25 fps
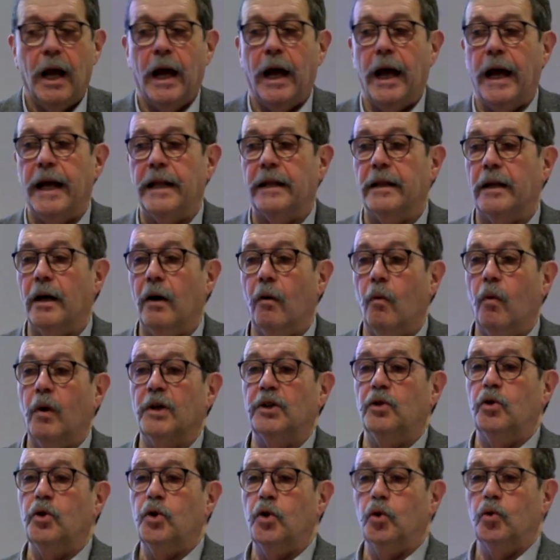And
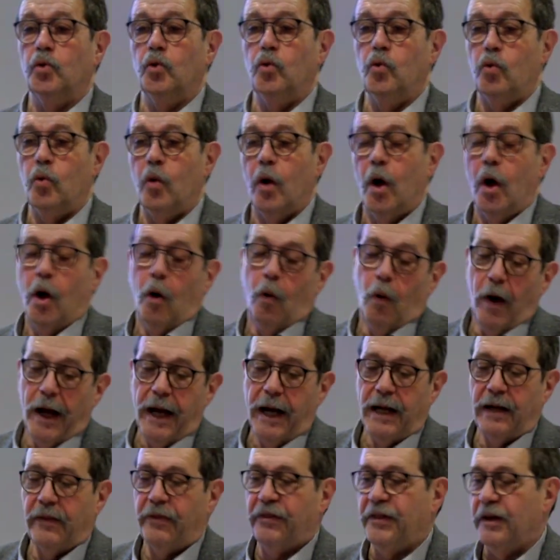what do?
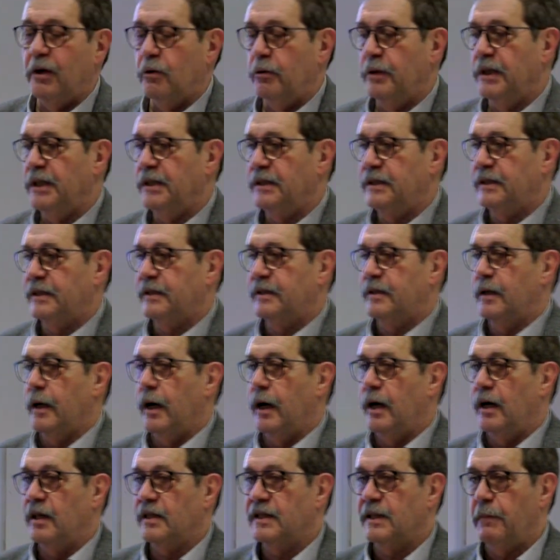Well, theorists
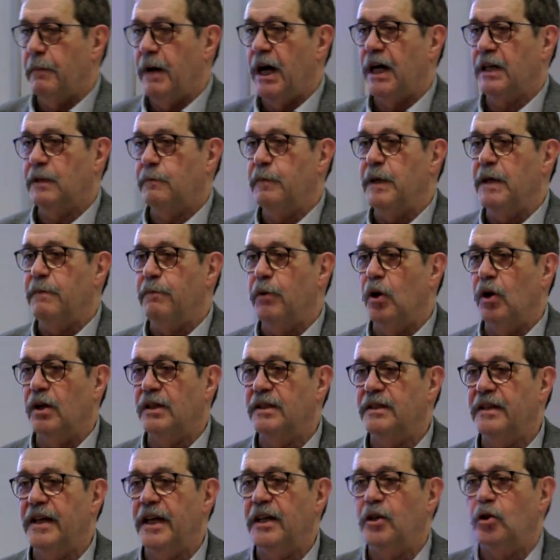are smart people,
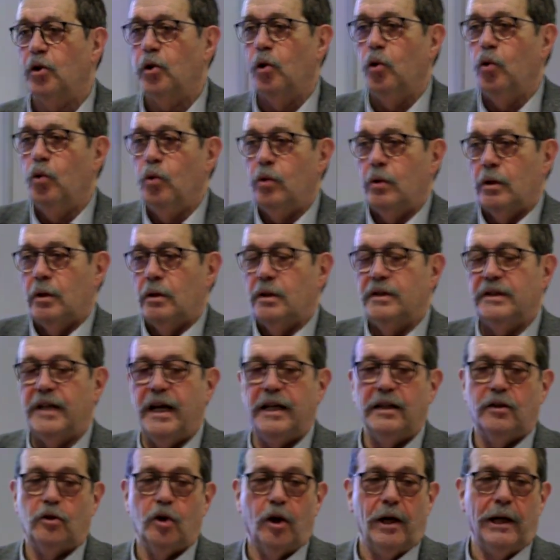and they
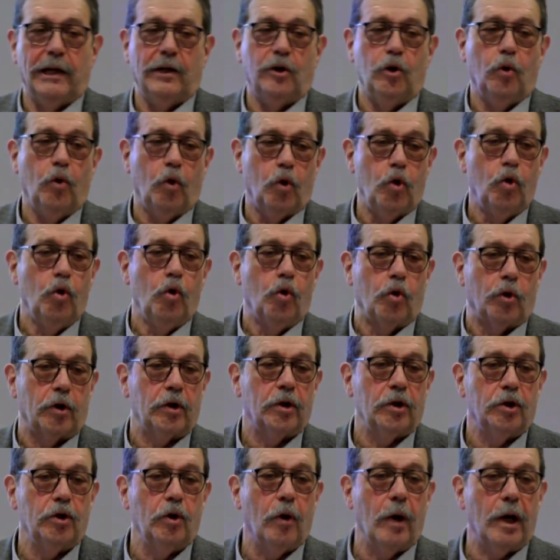tell you,
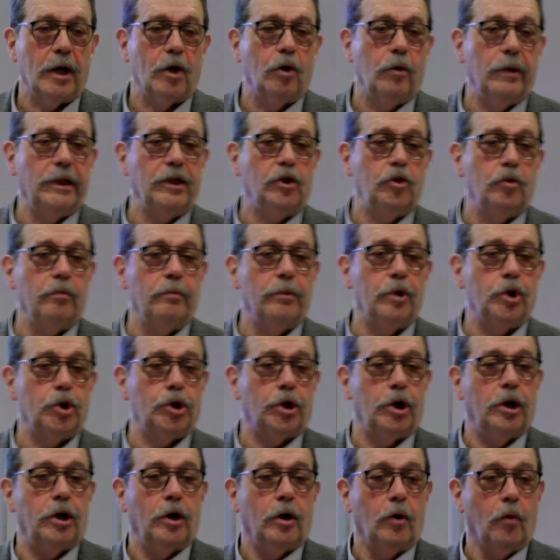look, you are going to
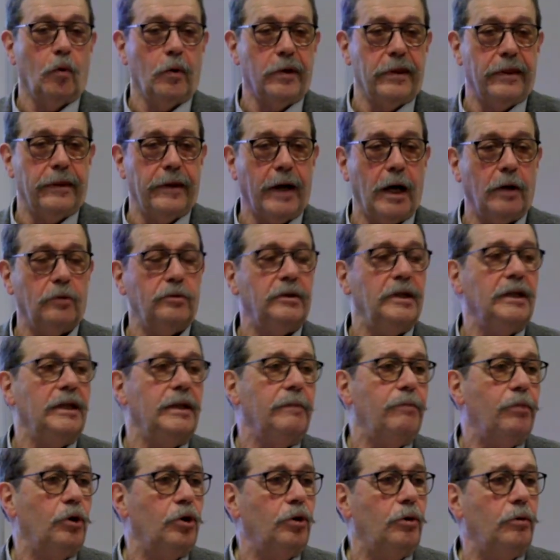measure without
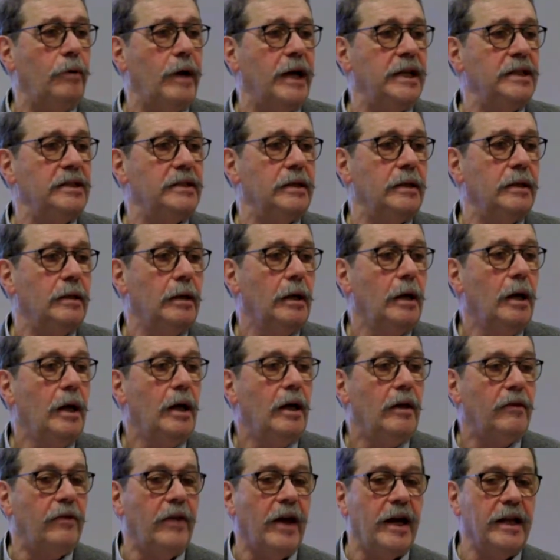any polarizer,
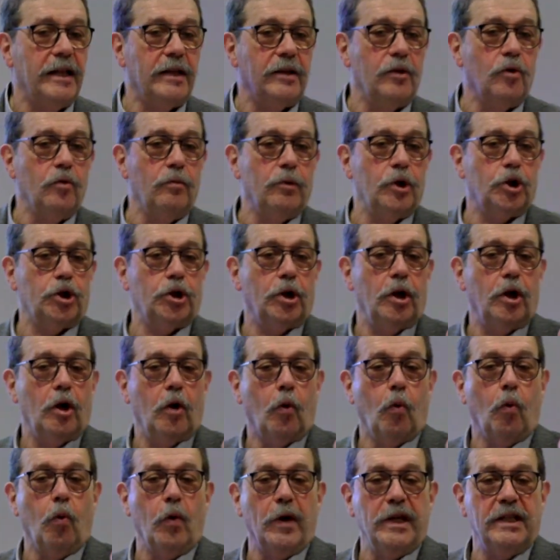then you measure
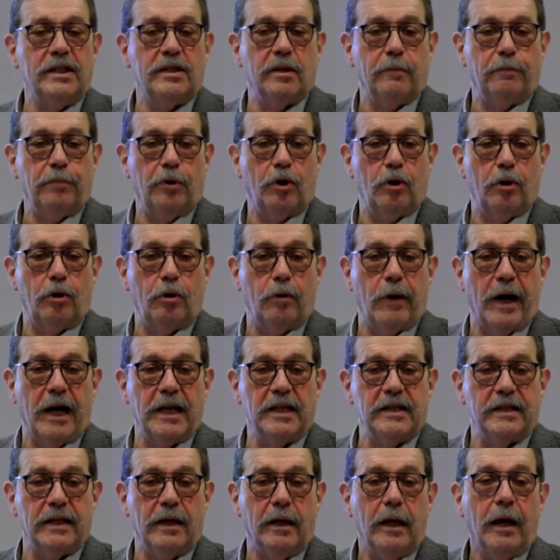with the
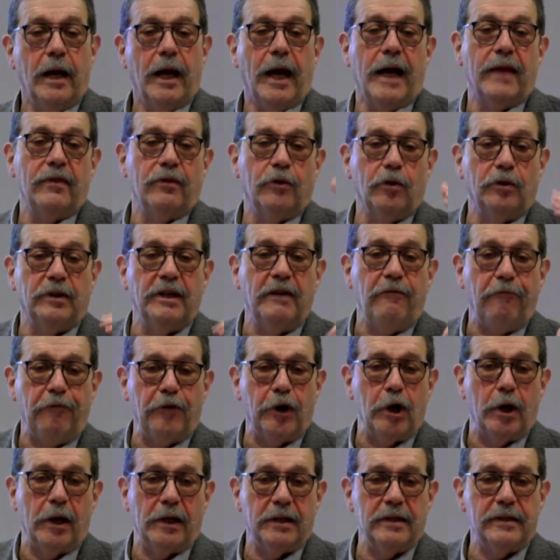polarizer, and the
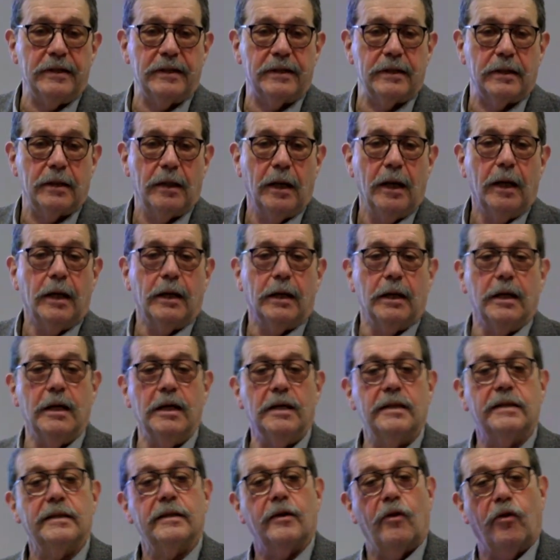difference
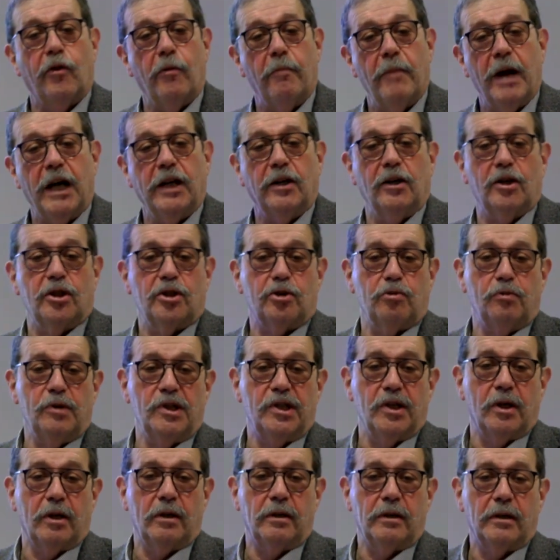is the minus
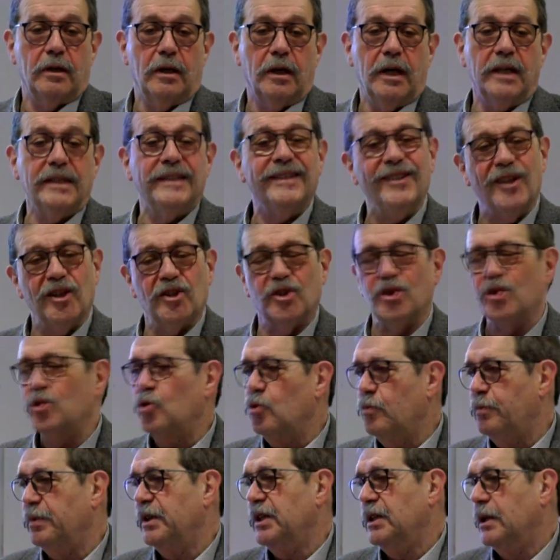result. It's not
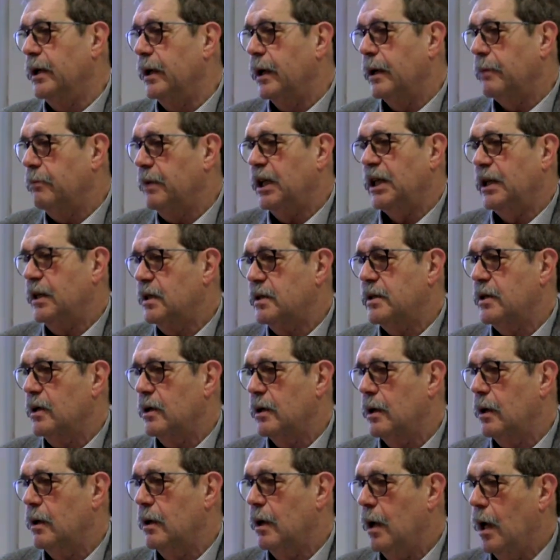stupid. I mean,
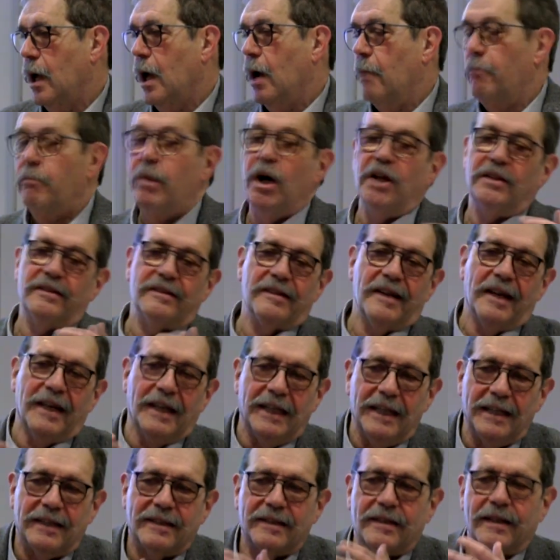but
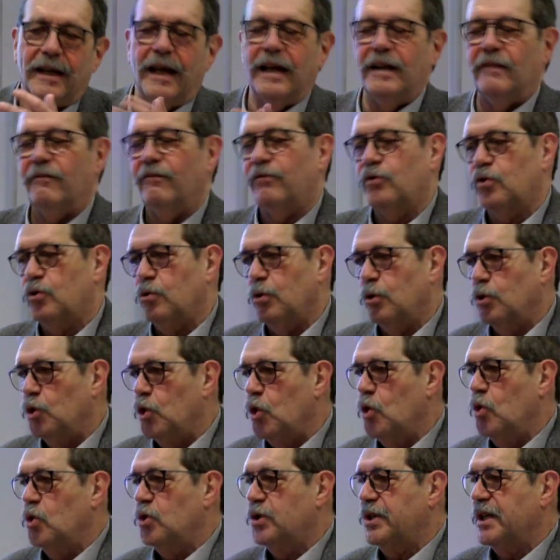it
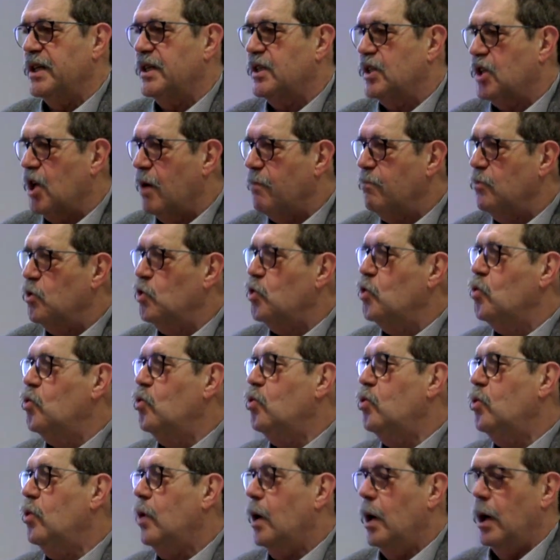introduces some
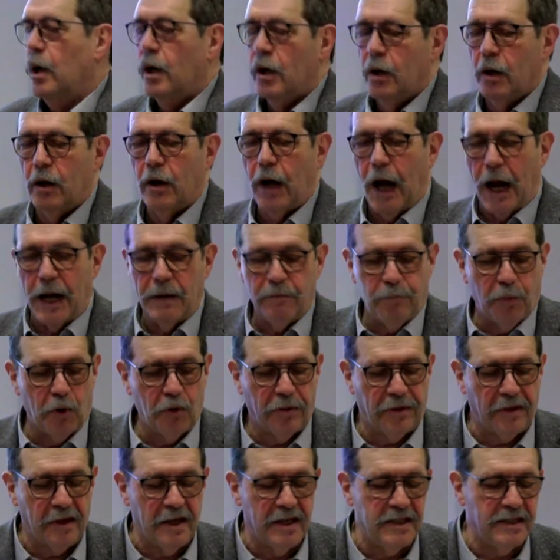new
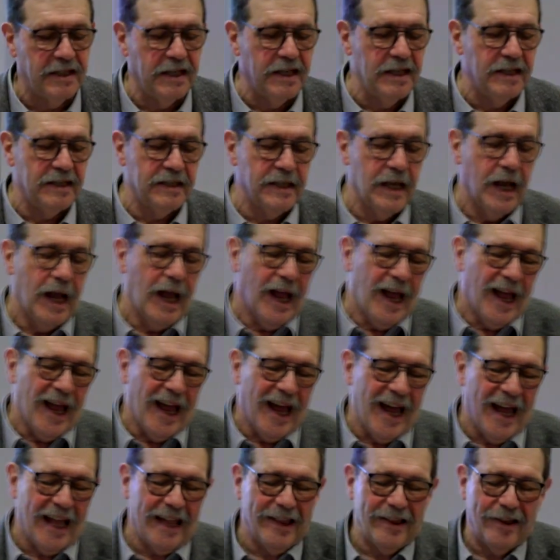hypotheses,
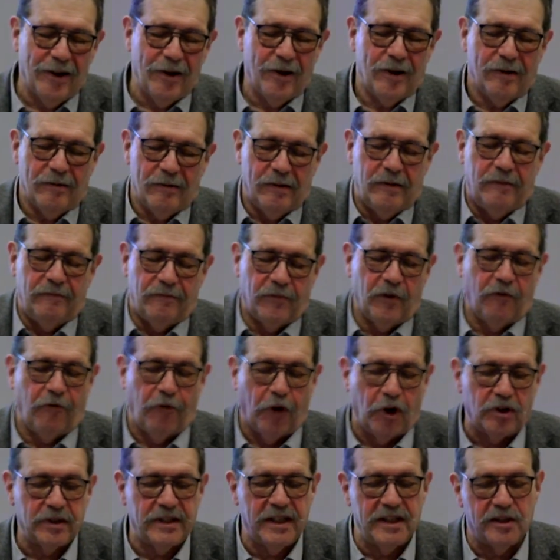and
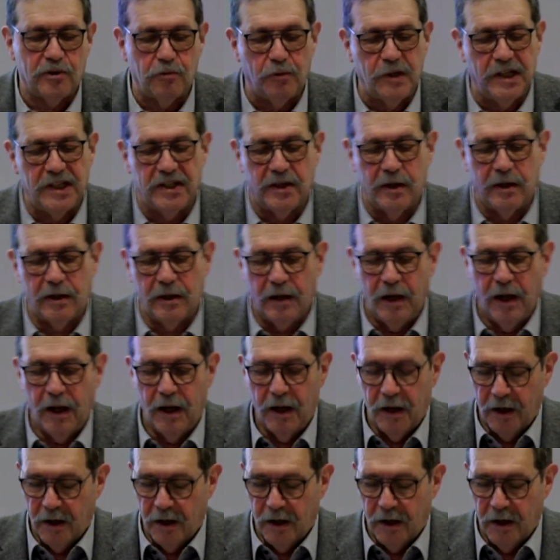for this reason,